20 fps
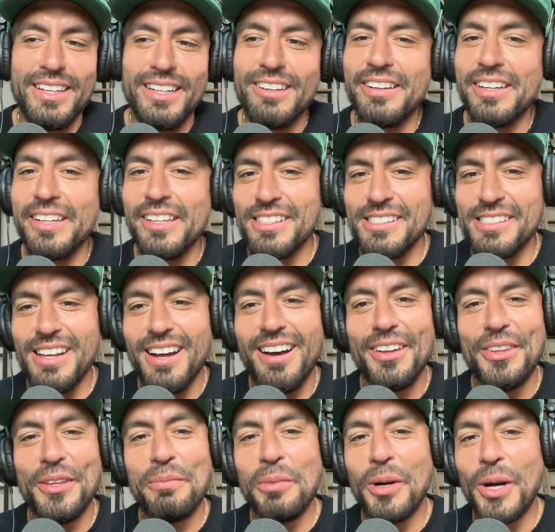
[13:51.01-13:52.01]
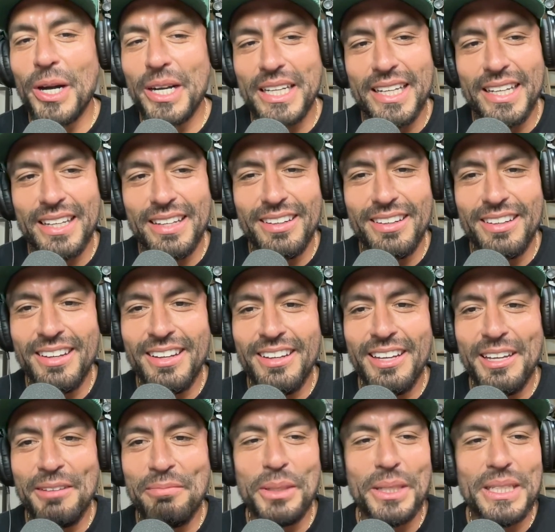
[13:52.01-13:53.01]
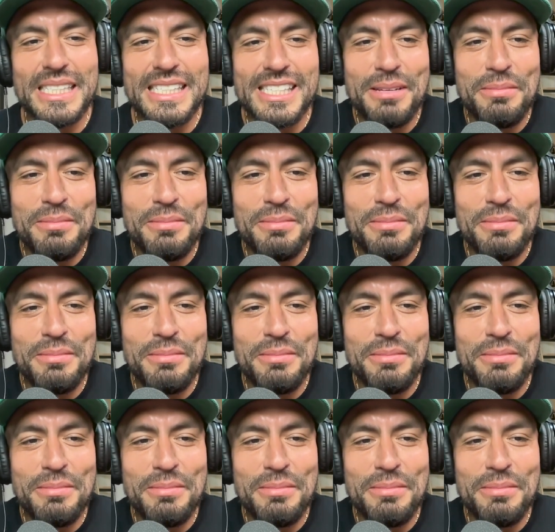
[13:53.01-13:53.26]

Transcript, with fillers: Here he is on the market and Billy